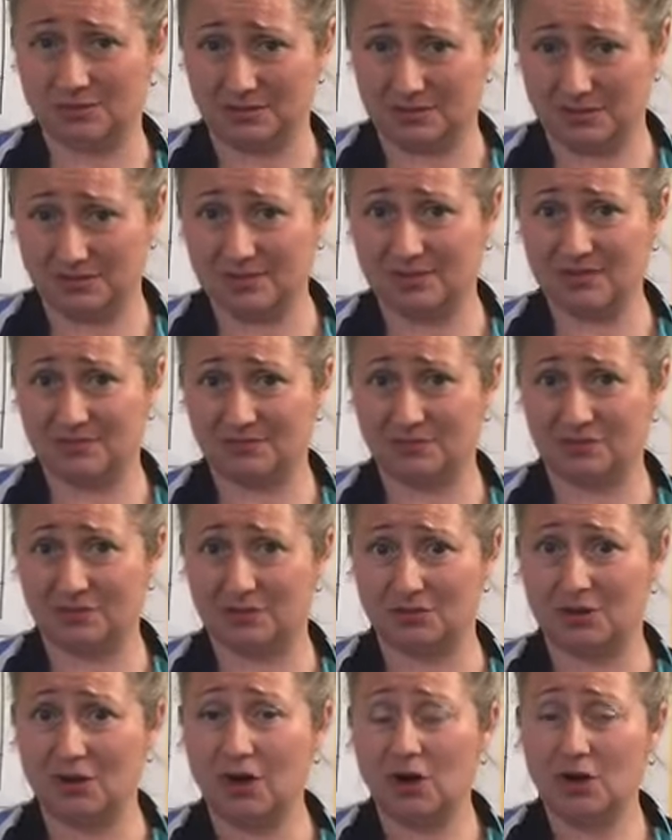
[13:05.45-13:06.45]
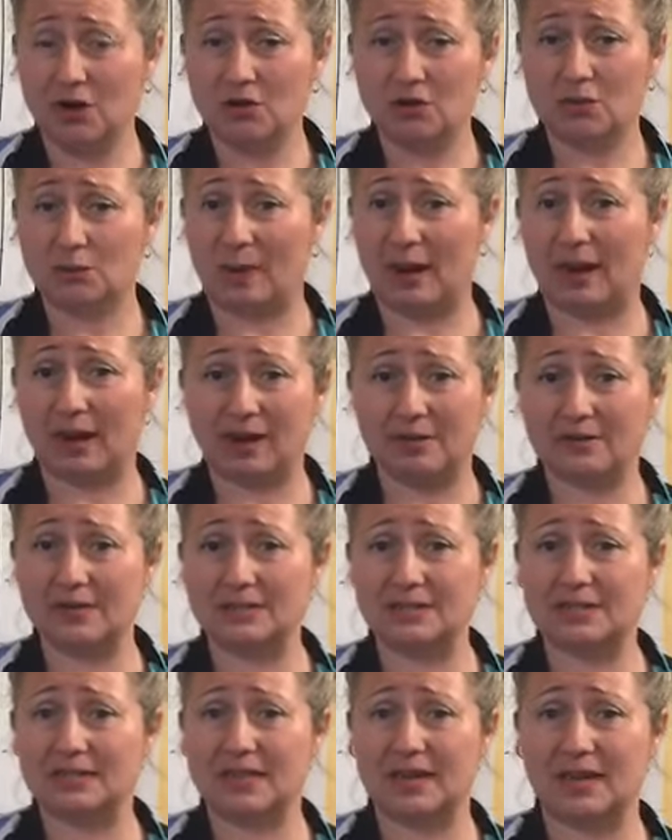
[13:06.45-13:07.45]
This is for
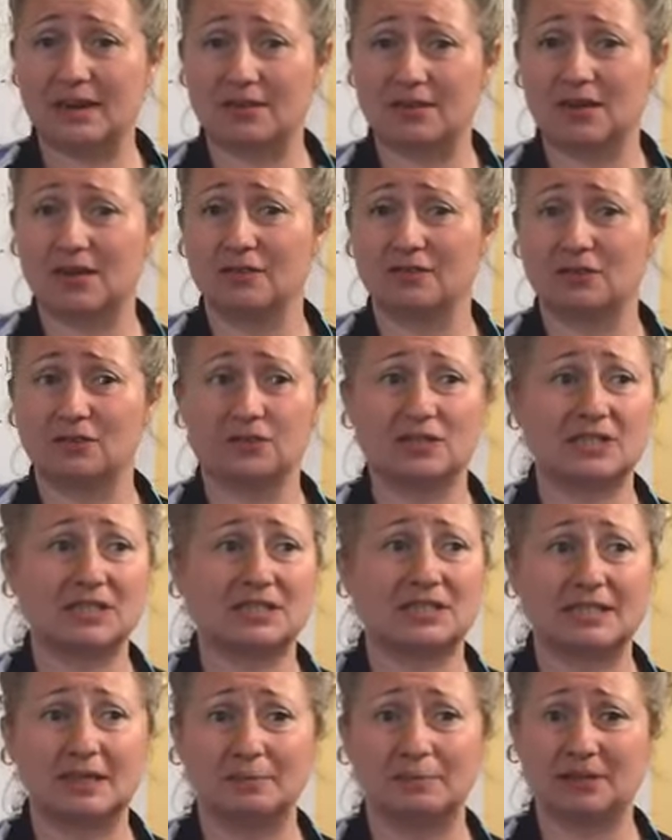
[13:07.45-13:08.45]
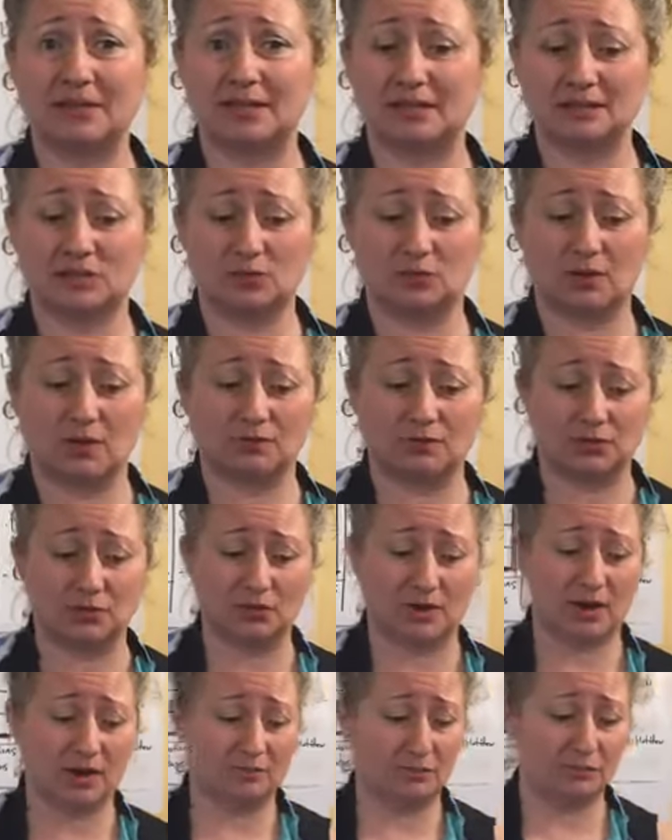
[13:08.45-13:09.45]
parents, caregivers, siblings, whoever you
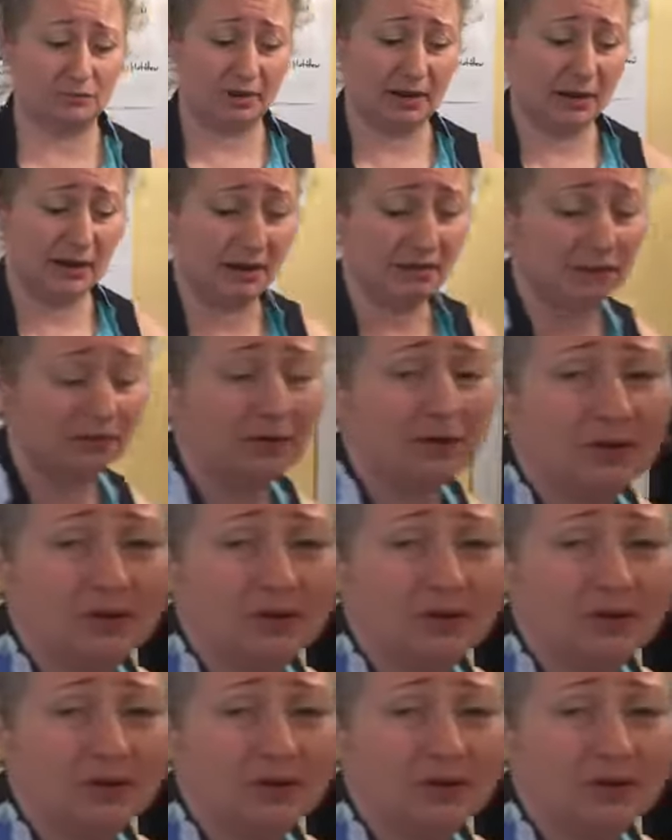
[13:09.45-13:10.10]
have around.